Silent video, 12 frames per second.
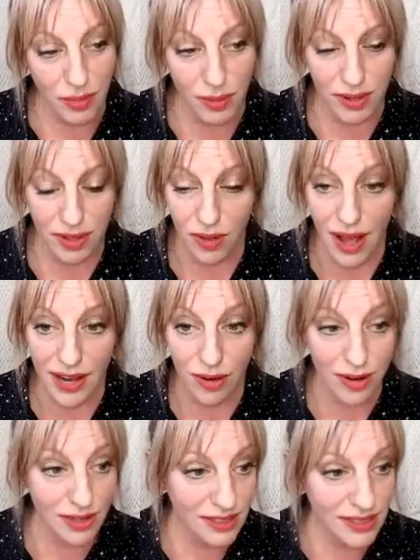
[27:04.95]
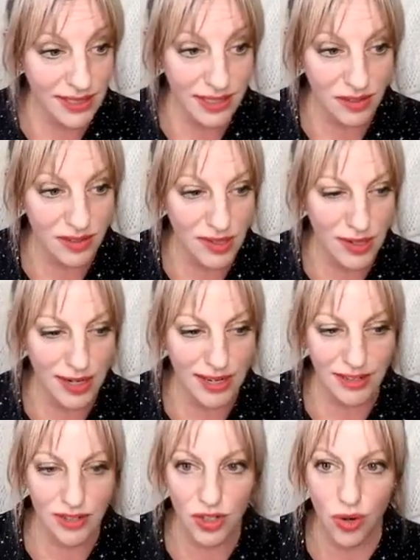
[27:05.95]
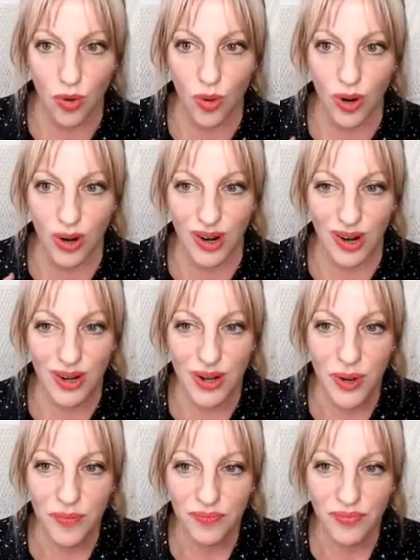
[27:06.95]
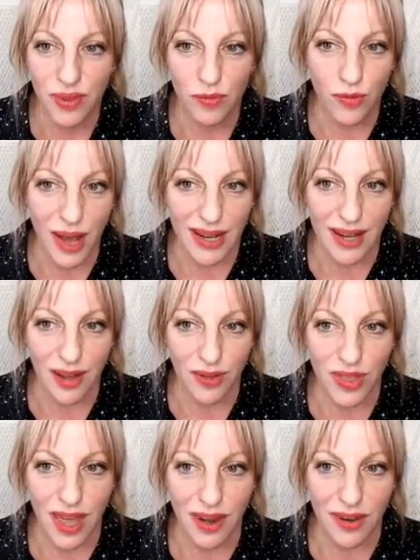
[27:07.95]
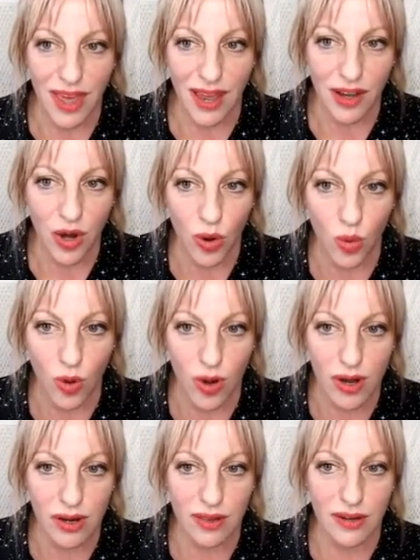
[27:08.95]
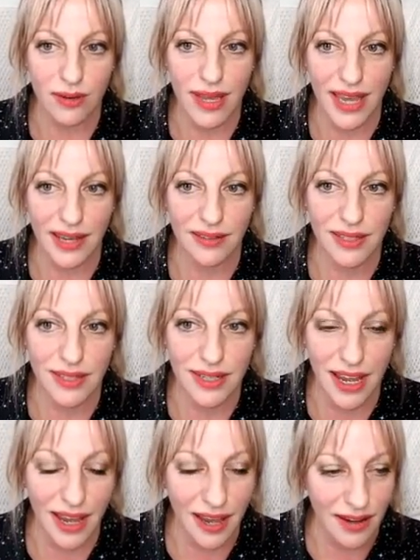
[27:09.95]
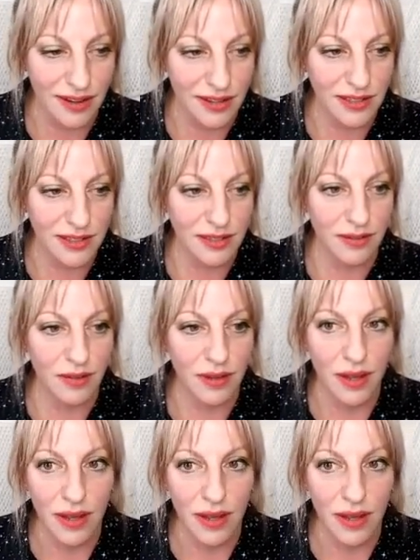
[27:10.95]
Maybe you'll hire an assistant, or find out that that coworker that you can't stand is,